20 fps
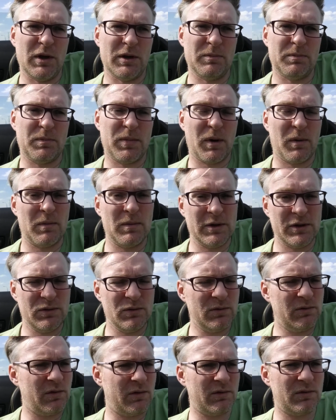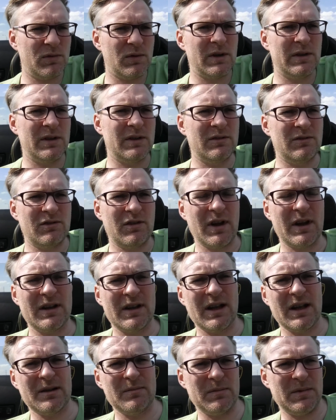and probably users too. I didn't check
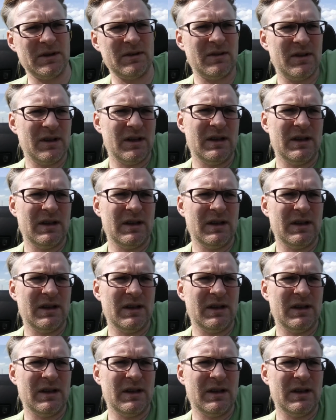that, but